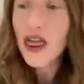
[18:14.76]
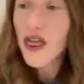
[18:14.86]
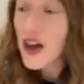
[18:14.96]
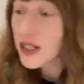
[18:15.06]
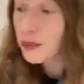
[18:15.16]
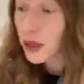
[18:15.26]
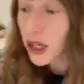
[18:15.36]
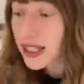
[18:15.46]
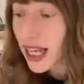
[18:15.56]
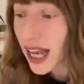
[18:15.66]
this
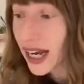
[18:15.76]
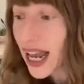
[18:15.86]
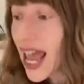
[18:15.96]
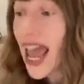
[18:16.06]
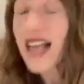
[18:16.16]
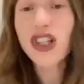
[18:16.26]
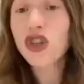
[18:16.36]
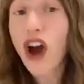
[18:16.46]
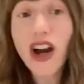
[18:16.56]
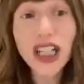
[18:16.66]
person is
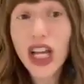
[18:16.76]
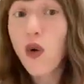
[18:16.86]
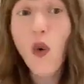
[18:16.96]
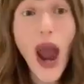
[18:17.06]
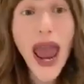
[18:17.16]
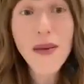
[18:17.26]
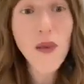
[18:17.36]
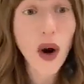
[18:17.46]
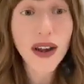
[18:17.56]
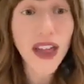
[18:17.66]
struggling way
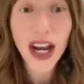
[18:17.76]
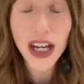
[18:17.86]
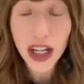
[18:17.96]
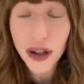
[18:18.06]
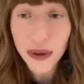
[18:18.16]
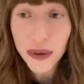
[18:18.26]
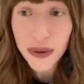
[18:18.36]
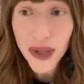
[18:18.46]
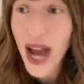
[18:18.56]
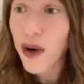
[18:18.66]
more than you.
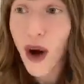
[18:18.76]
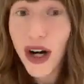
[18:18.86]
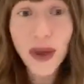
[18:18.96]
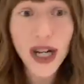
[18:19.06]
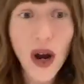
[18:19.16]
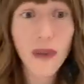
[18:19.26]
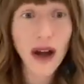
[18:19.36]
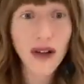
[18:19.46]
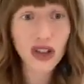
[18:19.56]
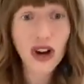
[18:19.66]
And what do we know
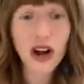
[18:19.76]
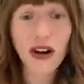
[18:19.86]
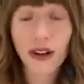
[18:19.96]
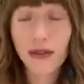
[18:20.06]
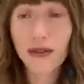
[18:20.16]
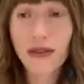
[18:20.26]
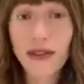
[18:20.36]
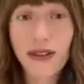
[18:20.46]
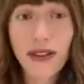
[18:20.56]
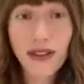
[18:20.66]
about struggle?
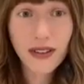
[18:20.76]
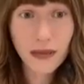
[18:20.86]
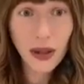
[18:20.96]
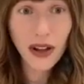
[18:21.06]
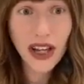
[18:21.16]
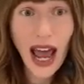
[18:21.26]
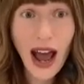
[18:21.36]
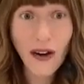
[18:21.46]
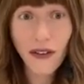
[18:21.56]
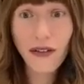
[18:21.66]
Pull it
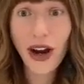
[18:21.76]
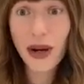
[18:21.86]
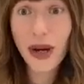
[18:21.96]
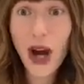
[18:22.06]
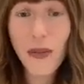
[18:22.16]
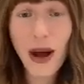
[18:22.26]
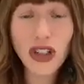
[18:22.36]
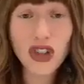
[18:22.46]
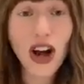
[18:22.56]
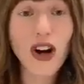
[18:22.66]
out. What do we know
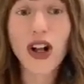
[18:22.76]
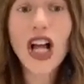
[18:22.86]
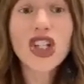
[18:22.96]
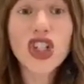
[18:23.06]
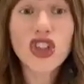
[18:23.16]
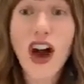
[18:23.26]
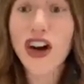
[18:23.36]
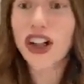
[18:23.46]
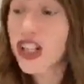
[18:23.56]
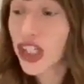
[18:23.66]
about struggle?
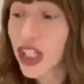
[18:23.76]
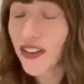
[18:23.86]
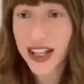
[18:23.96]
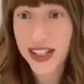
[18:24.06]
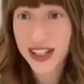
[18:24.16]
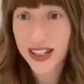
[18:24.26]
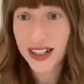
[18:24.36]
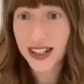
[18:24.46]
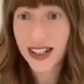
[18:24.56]
Struggle is service,